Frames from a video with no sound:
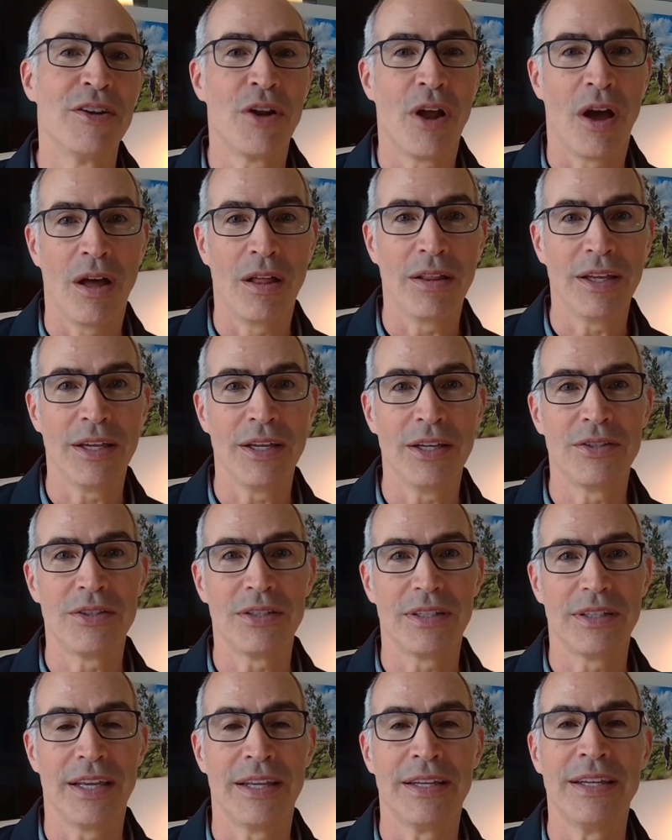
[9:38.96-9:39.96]

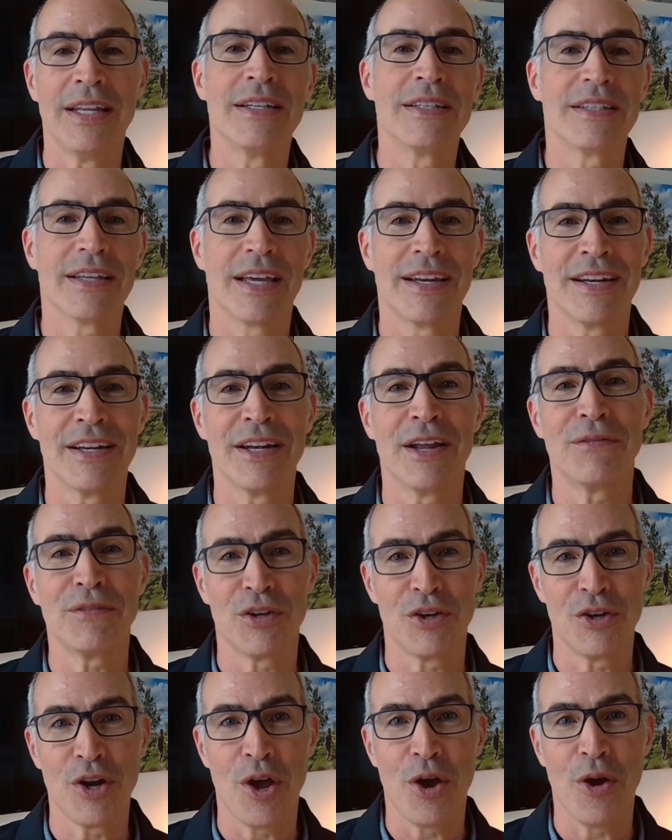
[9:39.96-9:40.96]
knowledge and insight enough
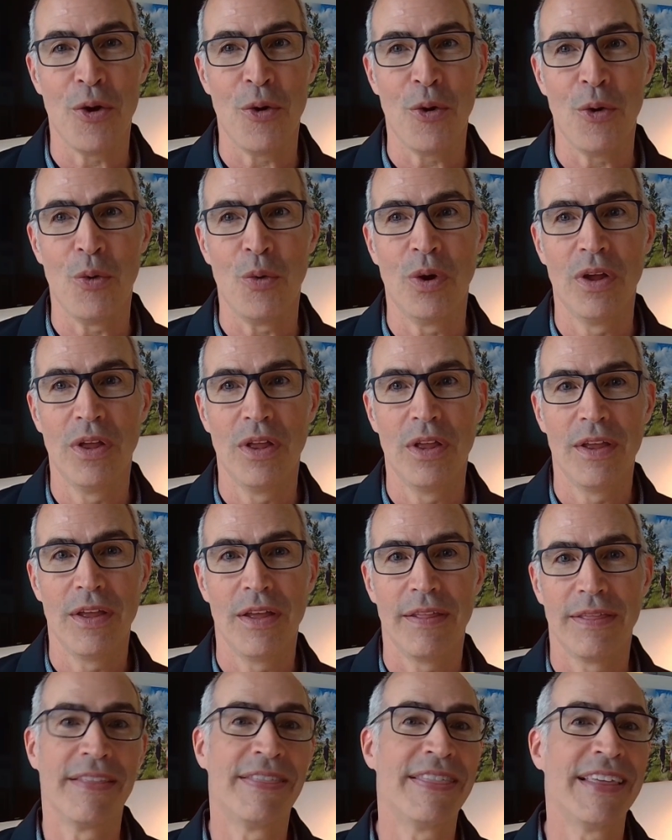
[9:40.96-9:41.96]
to know
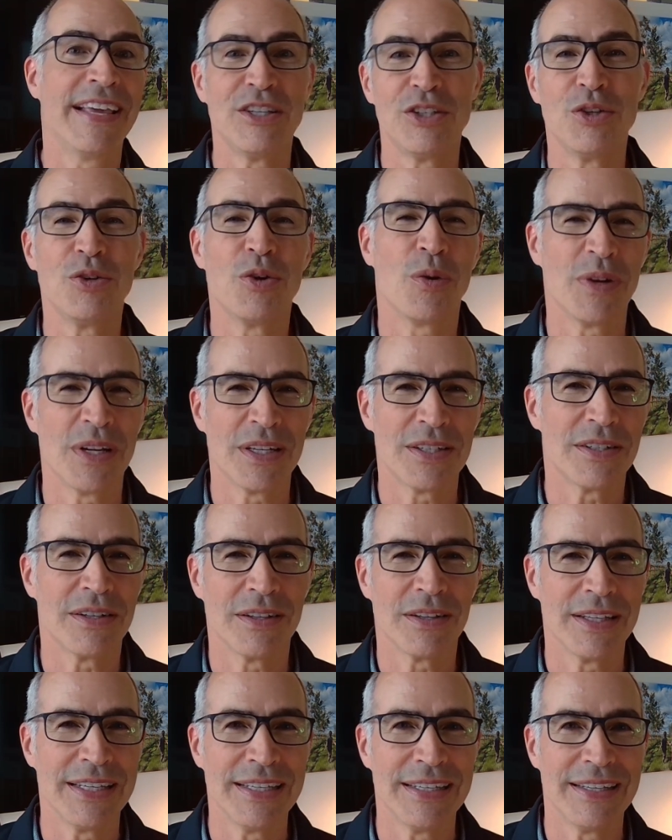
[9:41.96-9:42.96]
the things you don't
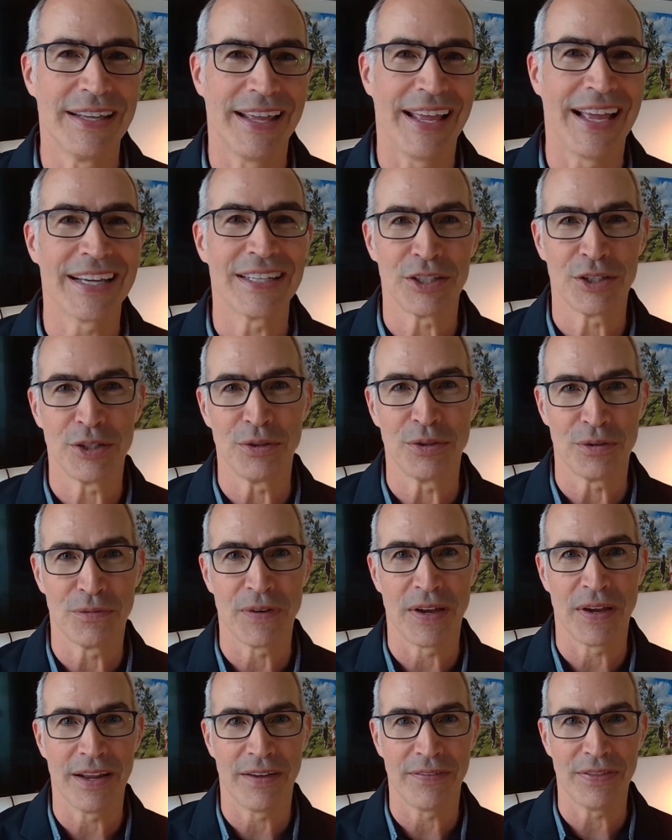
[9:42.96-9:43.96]
necessarily need to execute to
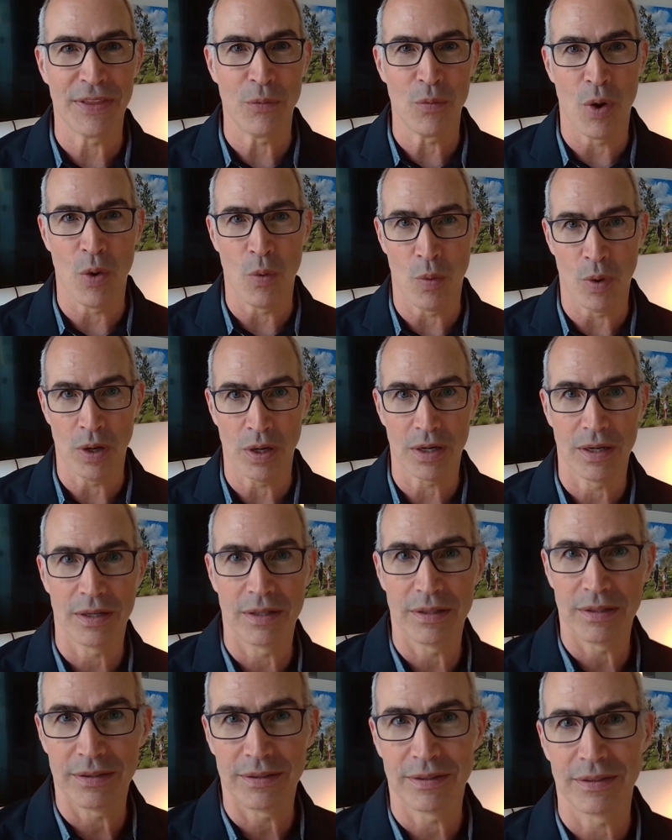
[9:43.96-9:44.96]
find out they won't work,
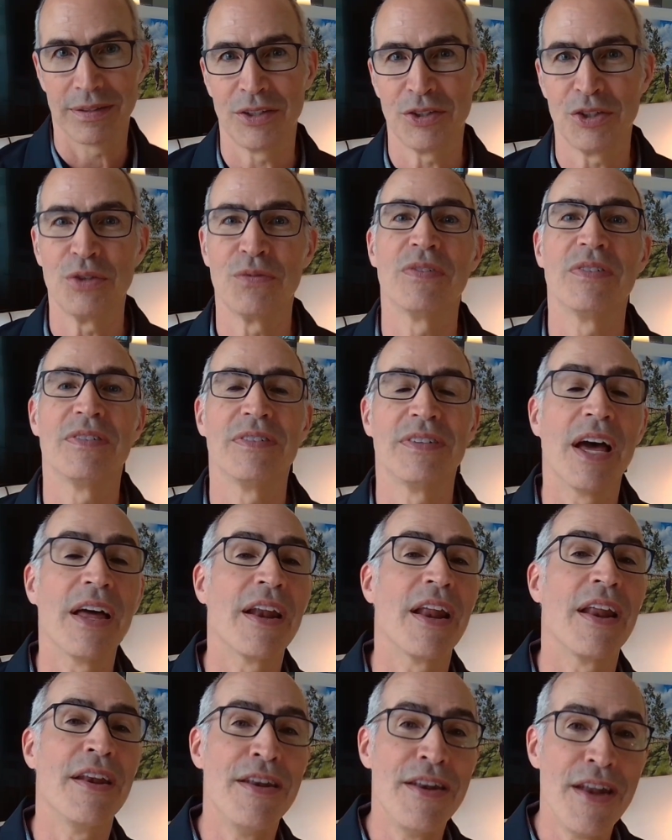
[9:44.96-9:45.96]
because you've
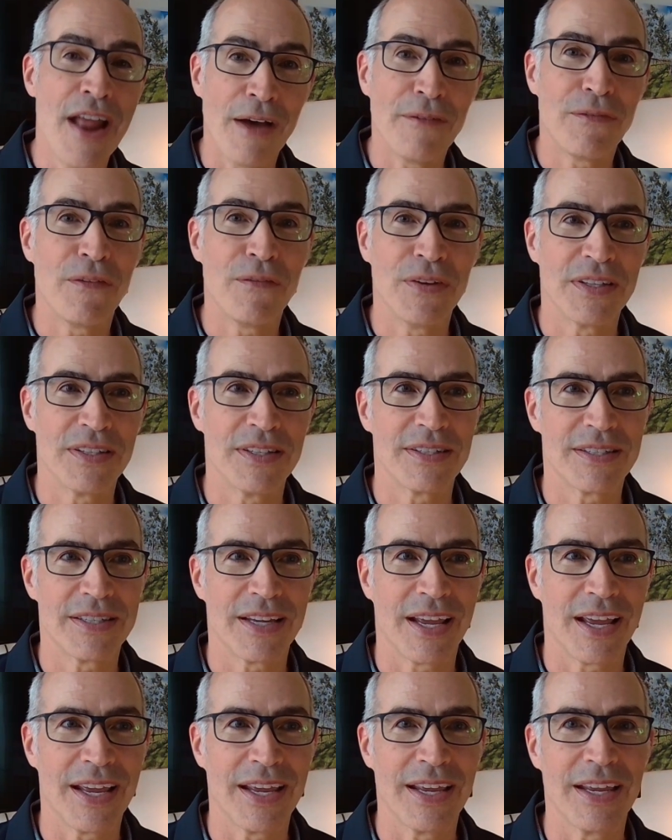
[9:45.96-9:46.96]
done enough of it to
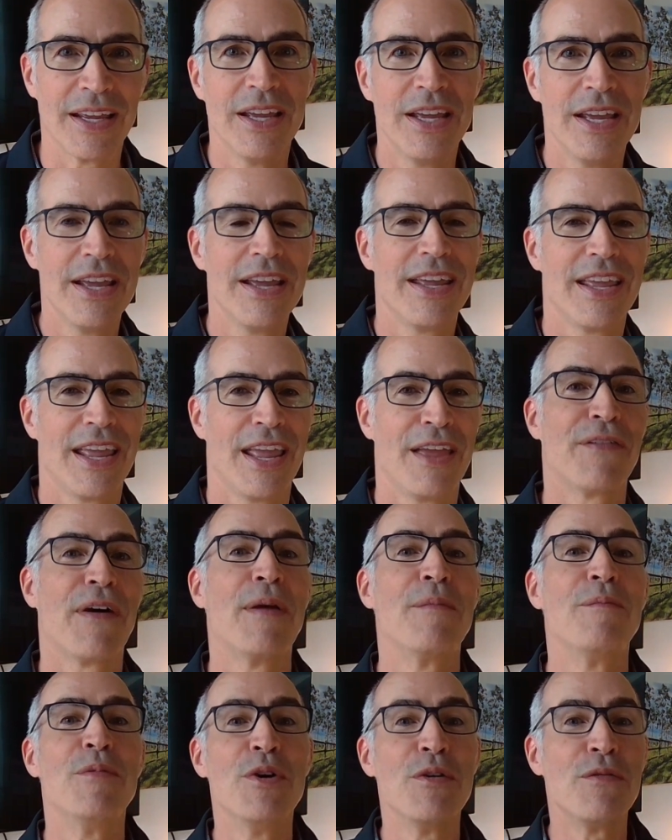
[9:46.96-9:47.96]
say, if
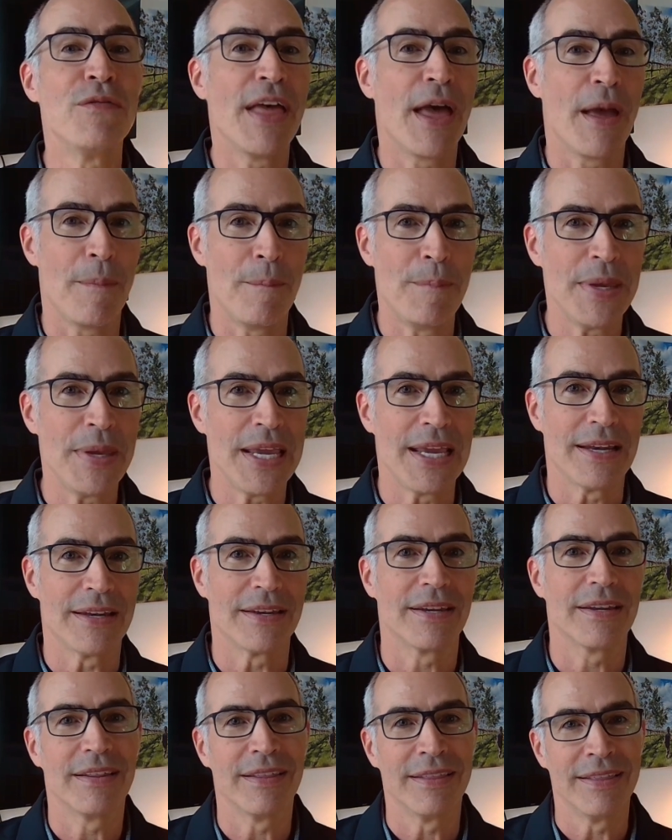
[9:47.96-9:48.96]
I move that
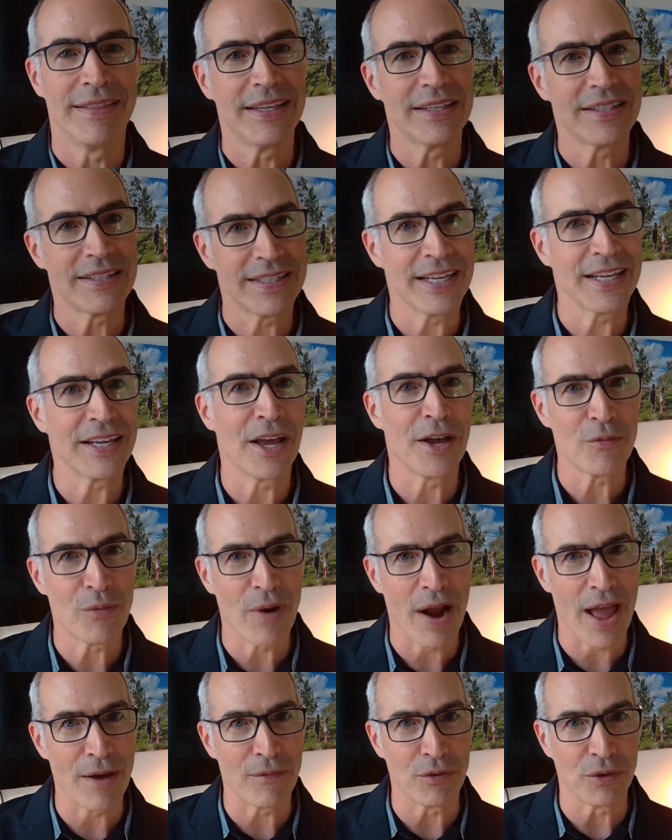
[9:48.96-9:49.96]
beat, this thing
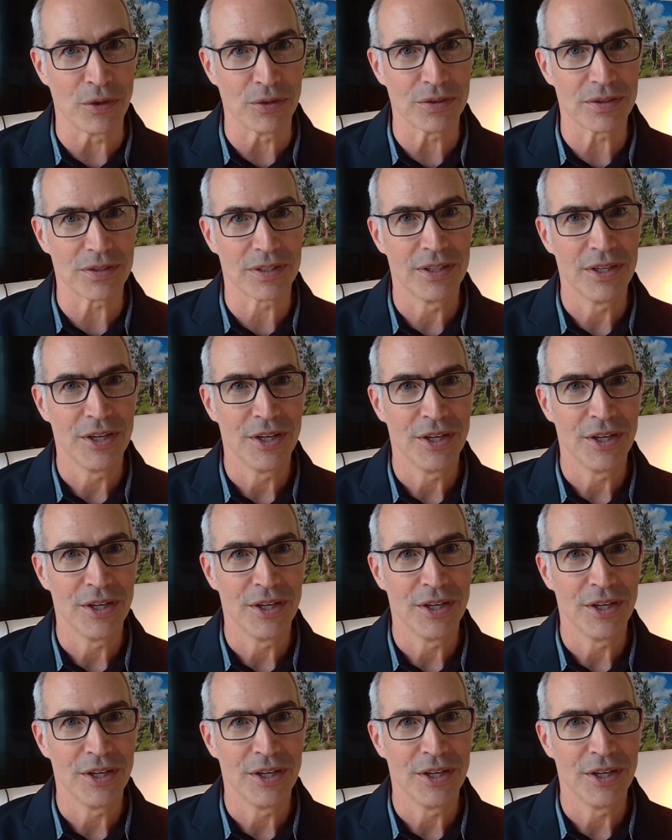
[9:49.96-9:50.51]
unravels.